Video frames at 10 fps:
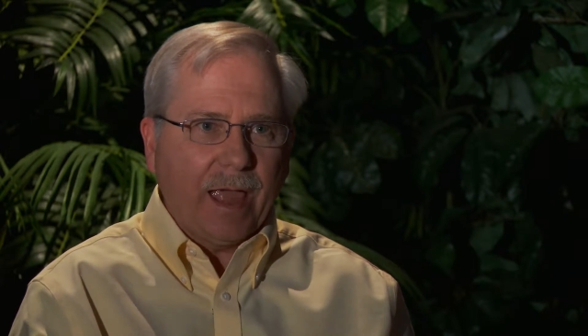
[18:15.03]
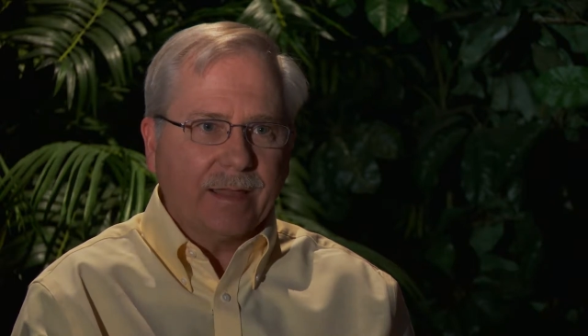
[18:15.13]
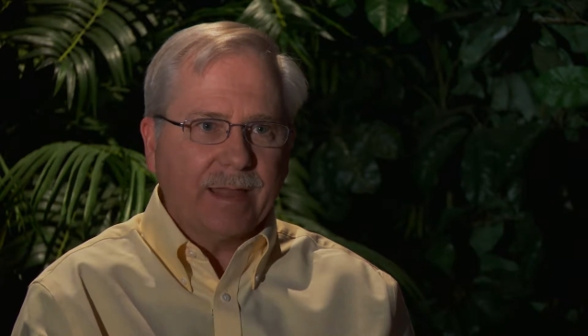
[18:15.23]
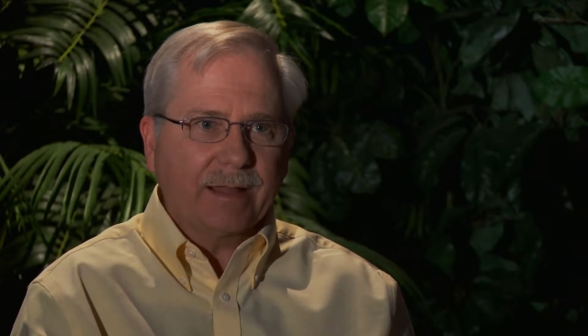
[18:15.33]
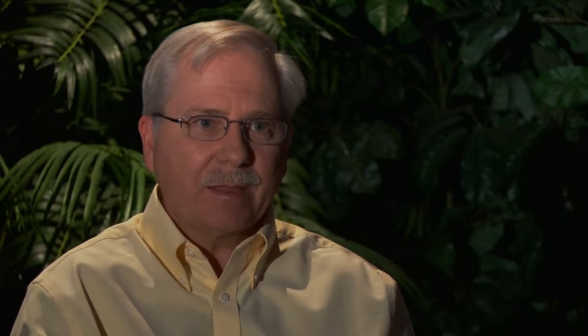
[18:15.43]

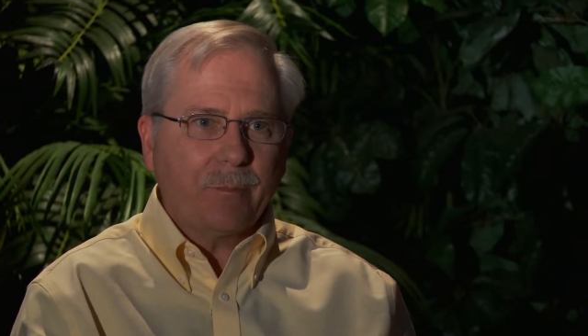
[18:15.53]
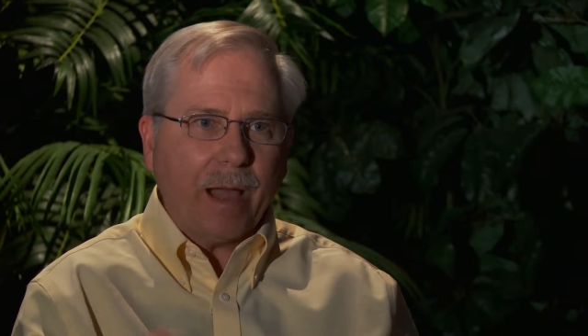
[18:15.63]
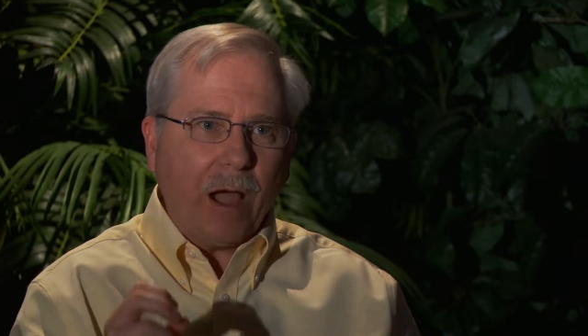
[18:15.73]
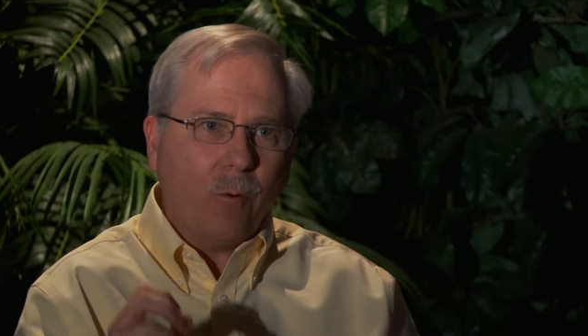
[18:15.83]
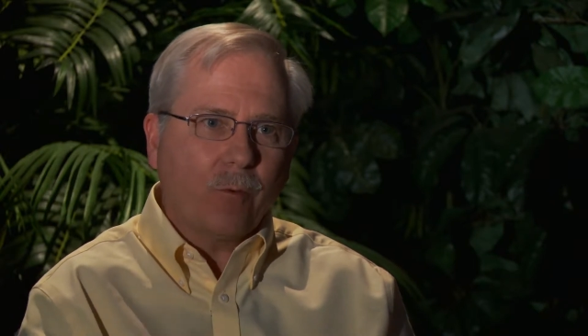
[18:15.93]
And that the
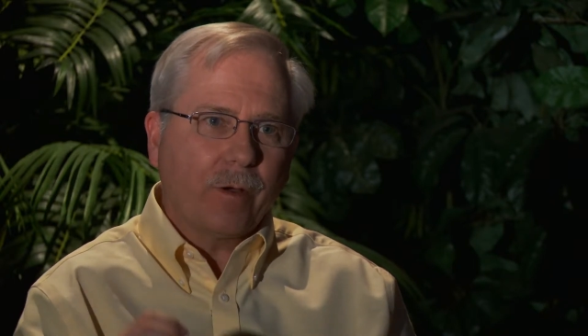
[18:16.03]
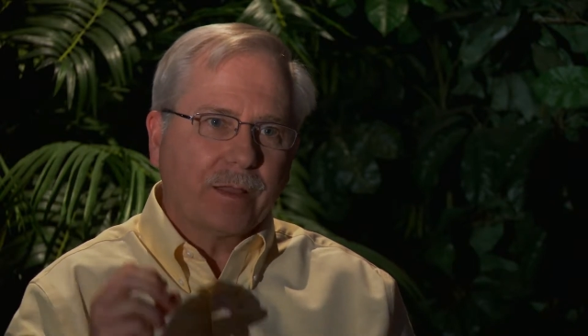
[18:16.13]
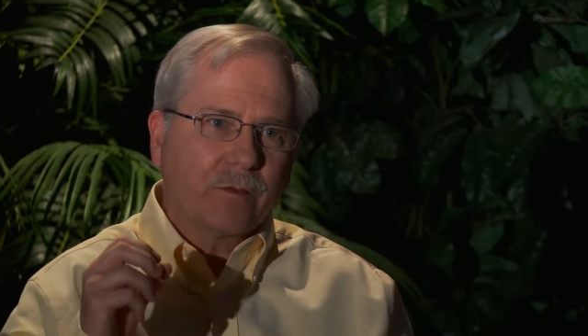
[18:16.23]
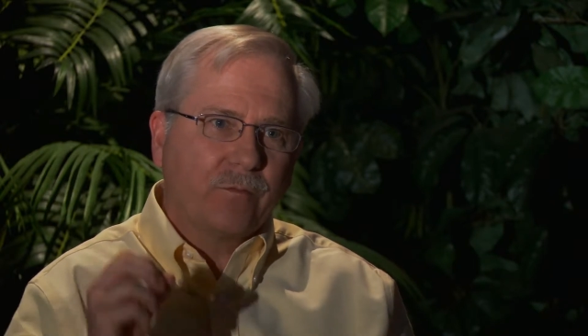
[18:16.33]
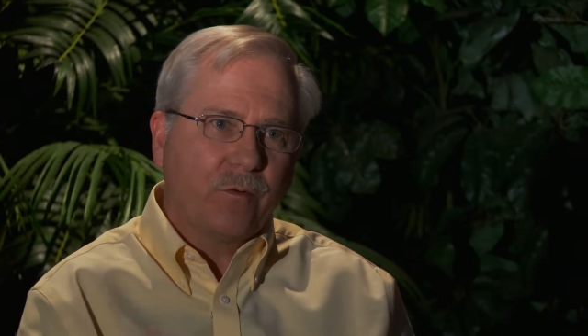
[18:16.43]
power
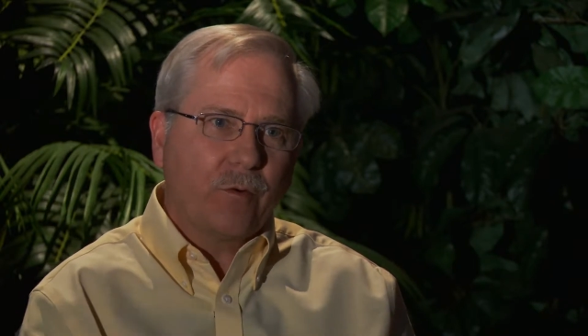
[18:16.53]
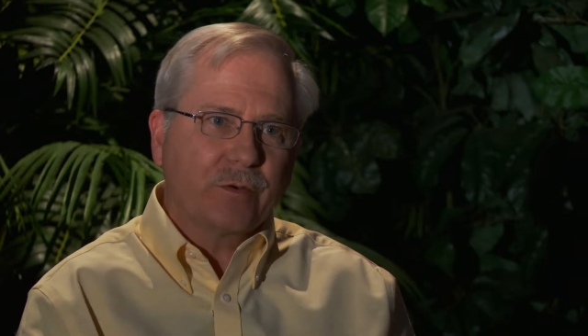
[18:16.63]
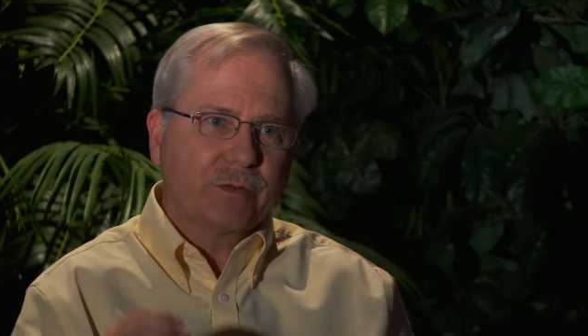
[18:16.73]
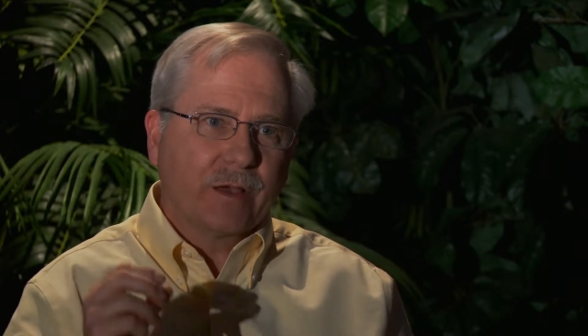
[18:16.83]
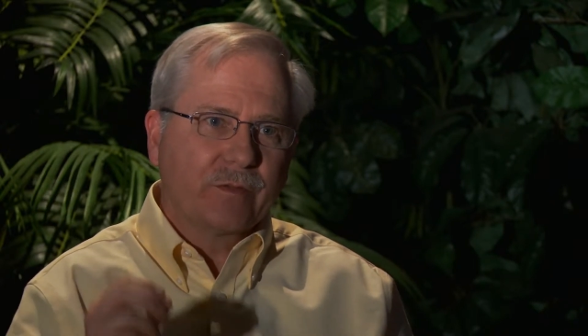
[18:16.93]
and the
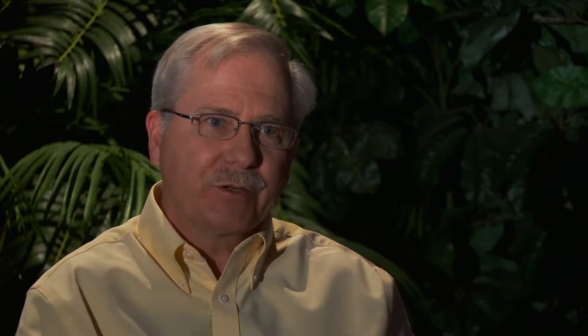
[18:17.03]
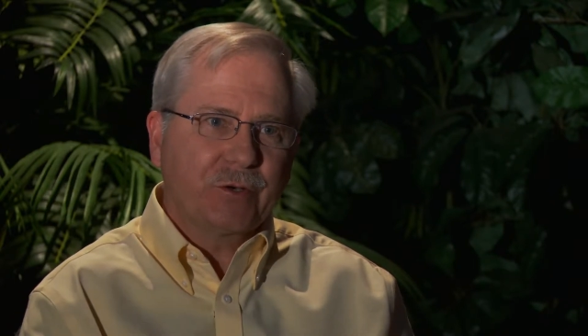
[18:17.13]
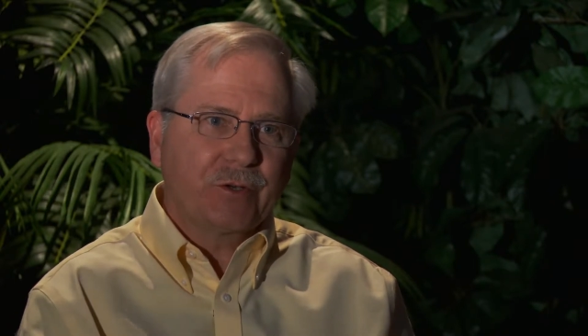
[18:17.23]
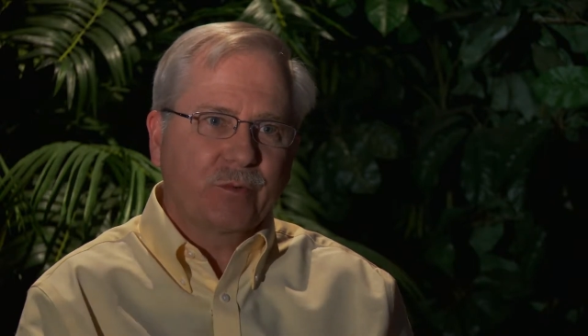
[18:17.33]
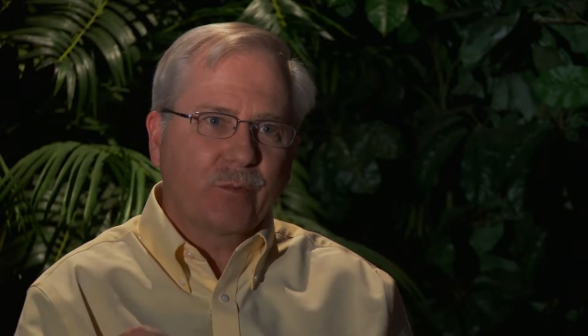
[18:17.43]
force of the
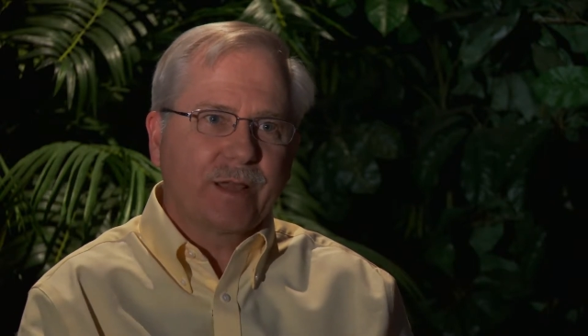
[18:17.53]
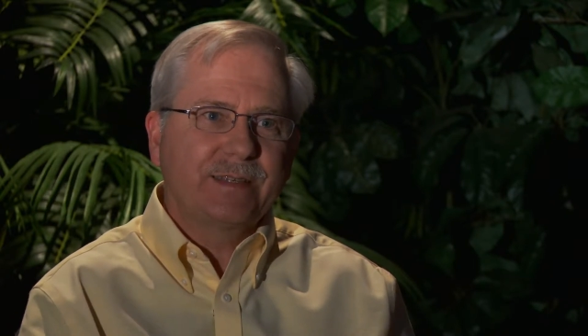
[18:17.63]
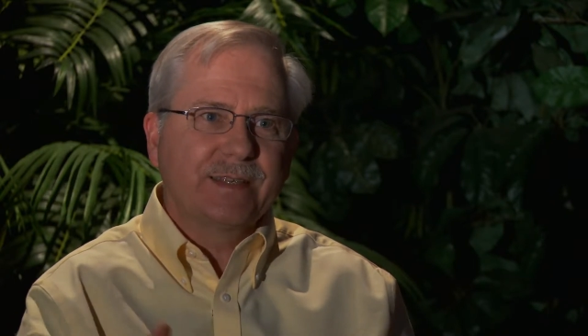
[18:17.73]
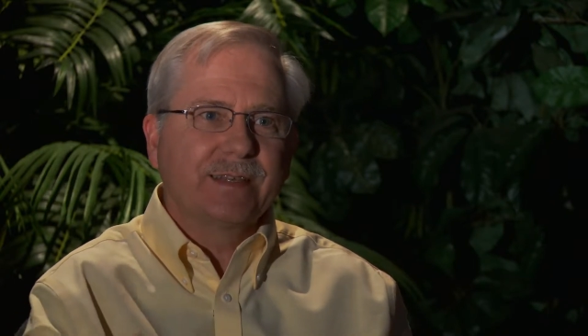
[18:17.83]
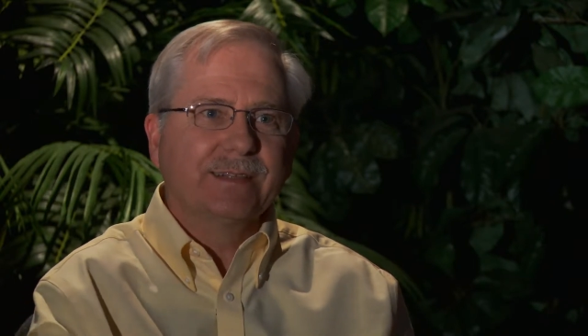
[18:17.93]
church
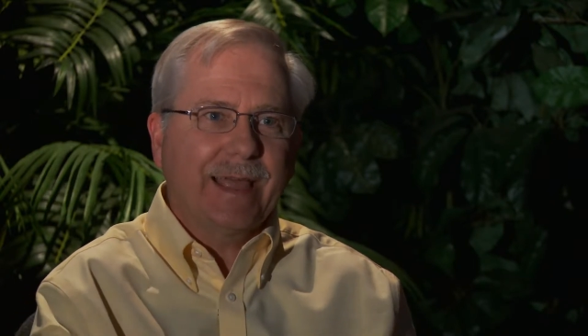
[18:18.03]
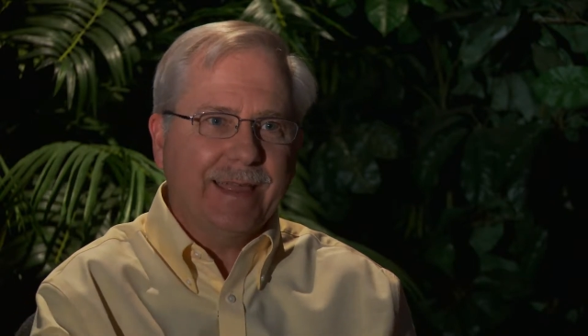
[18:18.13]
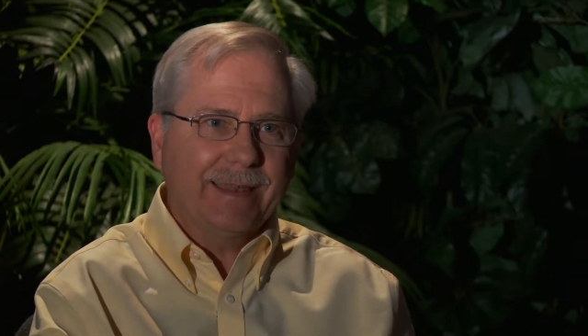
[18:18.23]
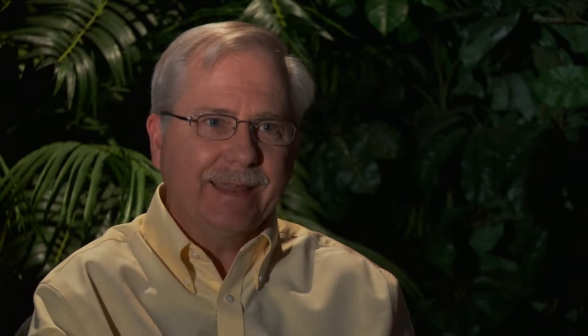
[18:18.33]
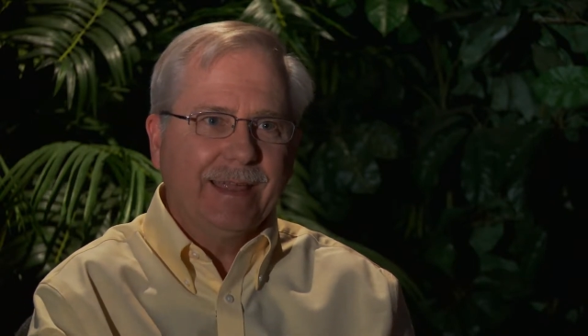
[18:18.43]
rests in the laity